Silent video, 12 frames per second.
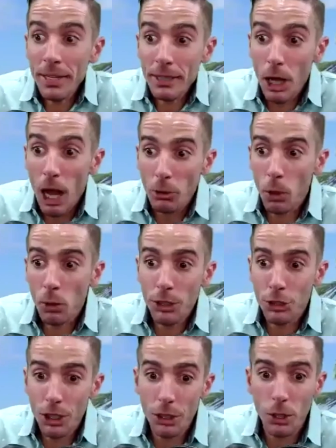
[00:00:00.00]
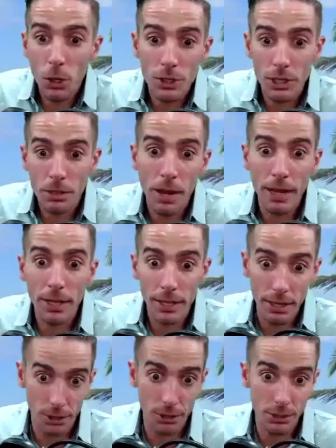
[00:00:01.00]
the only shit that goes in my
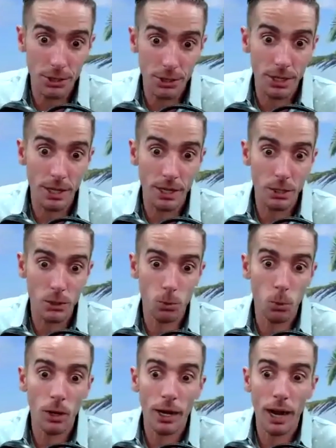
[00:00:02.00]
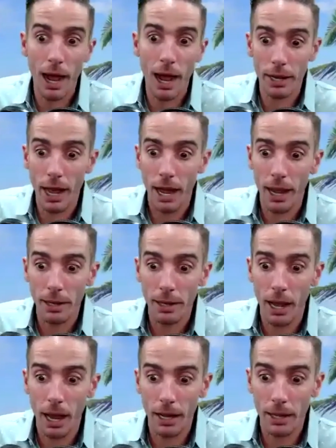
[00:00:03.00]
ears is what I
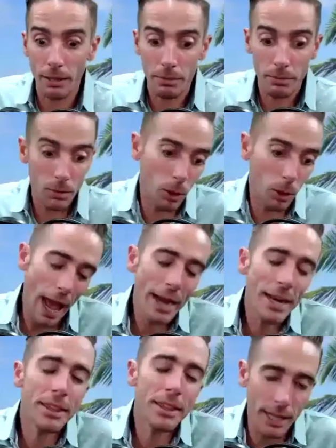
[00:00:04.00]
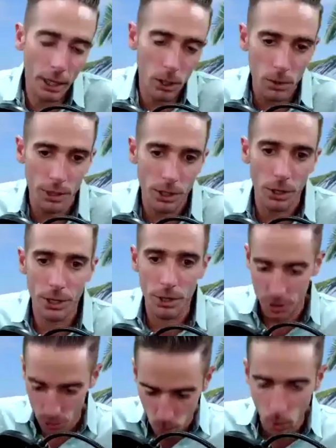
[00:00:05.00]
you know, anything that goes in our
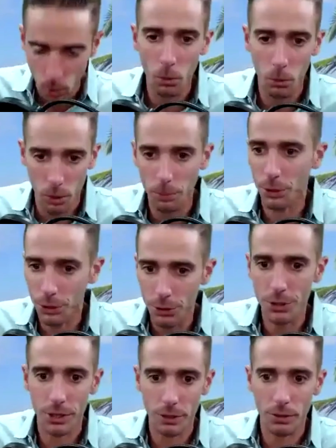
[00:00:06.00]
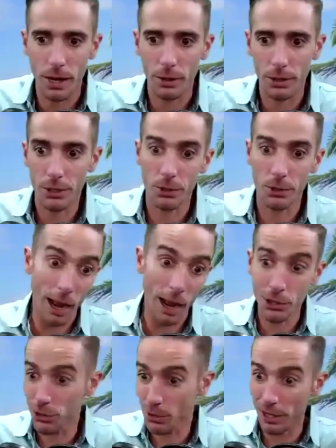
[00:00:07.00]
ears is what we're producing around us. So I'm
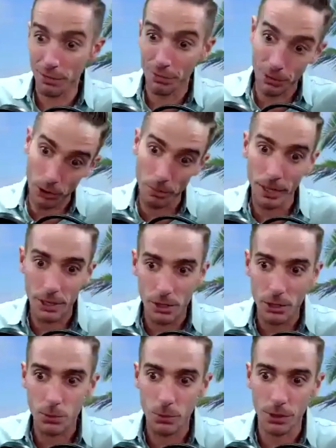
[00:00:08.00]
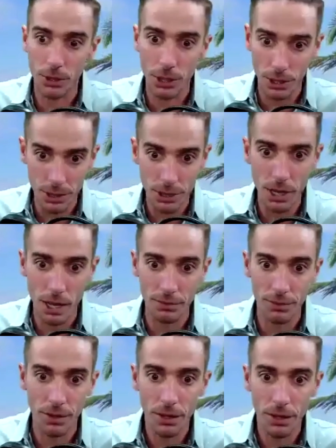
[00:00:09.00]
just trying to fill my ears with the good stuff.
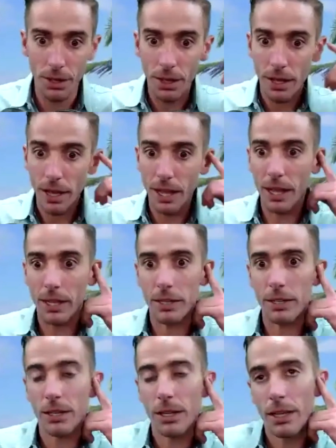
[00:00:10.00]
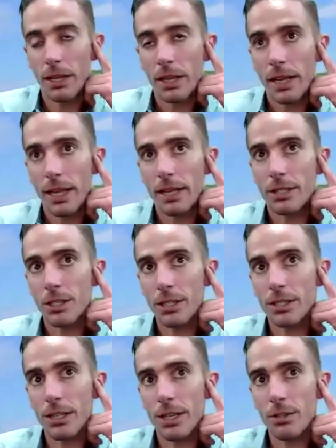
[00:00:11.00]
And it's
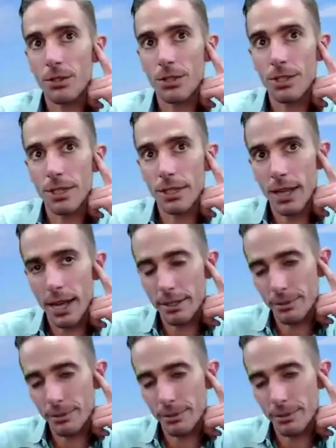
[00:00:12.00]
just interesting that